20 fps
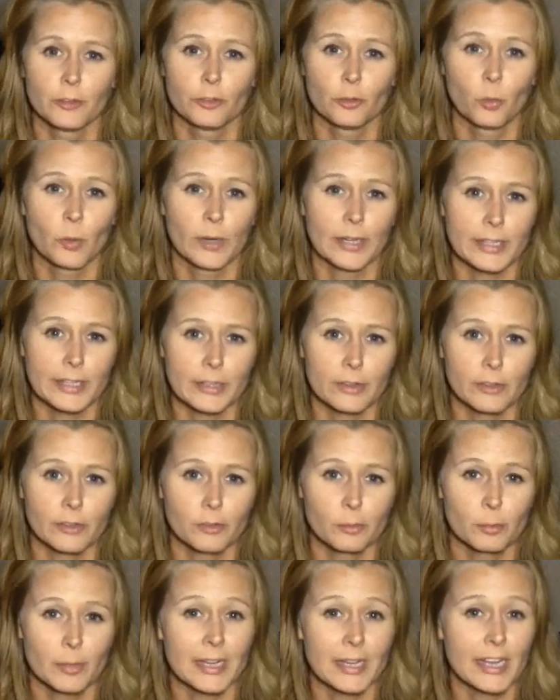20
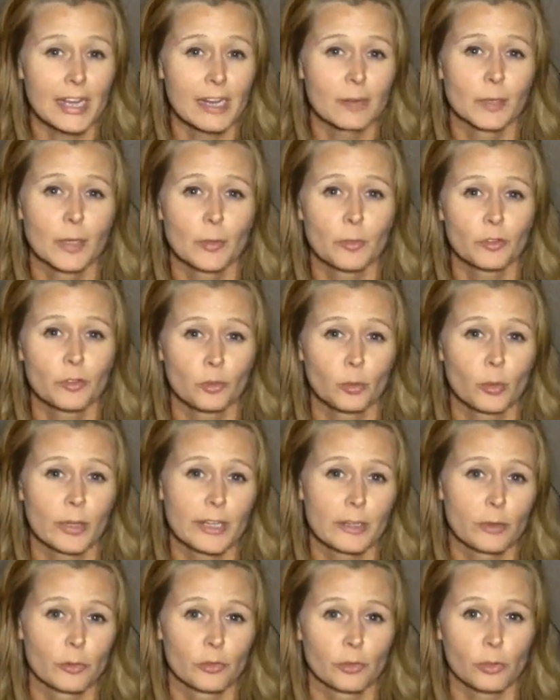years. My Camry was
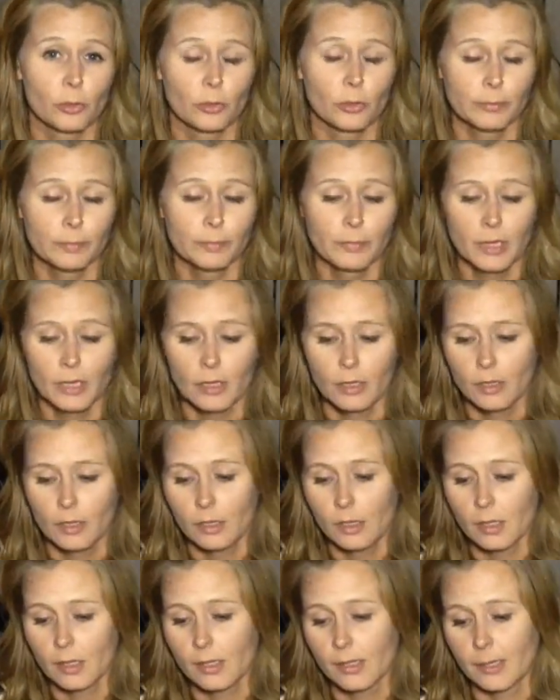20 years old.
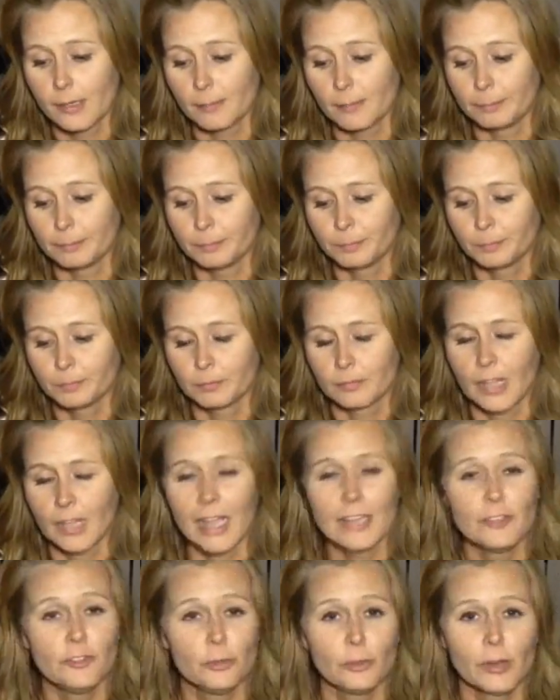
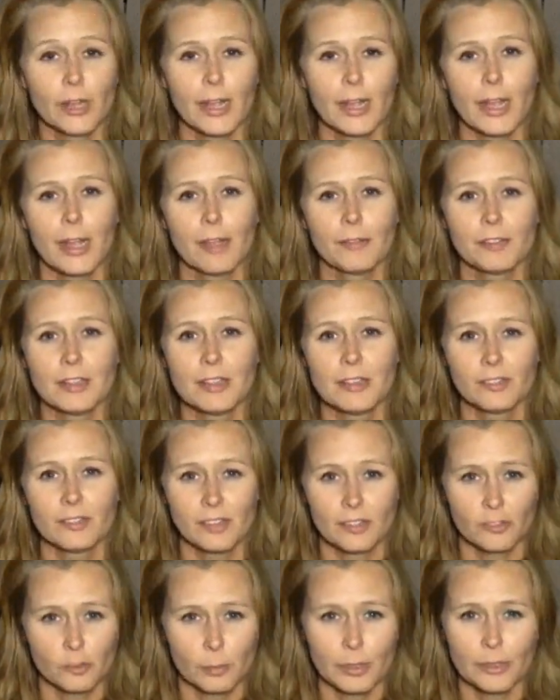I do not have the
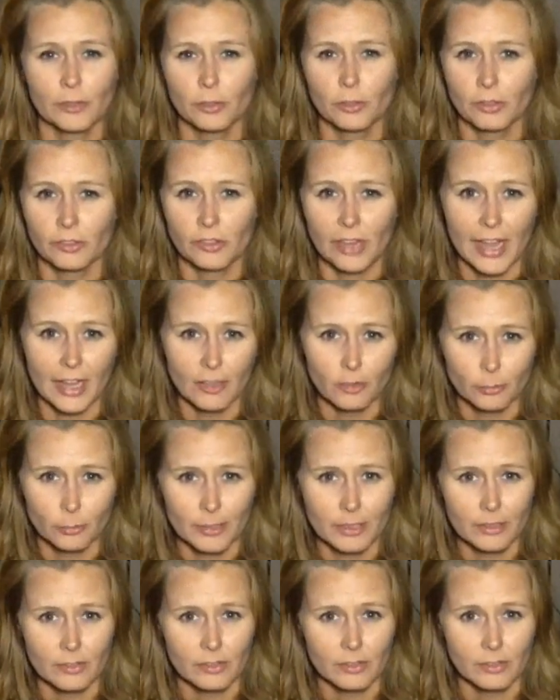sentimental
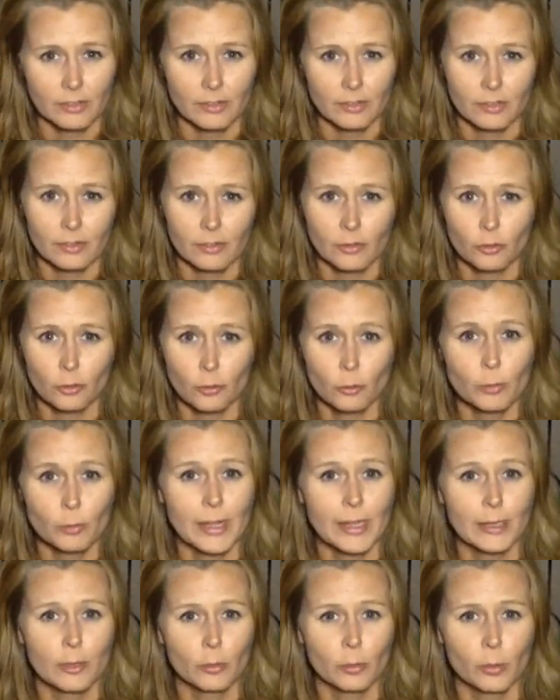attachment to
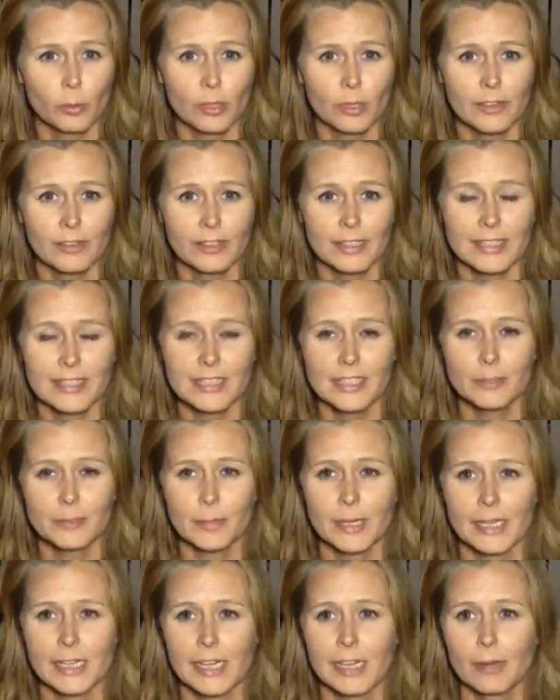my Corolla that I did to
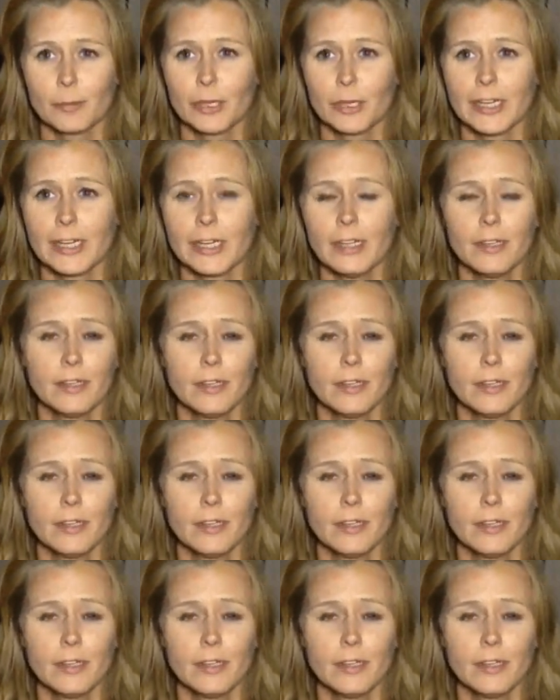my Camry,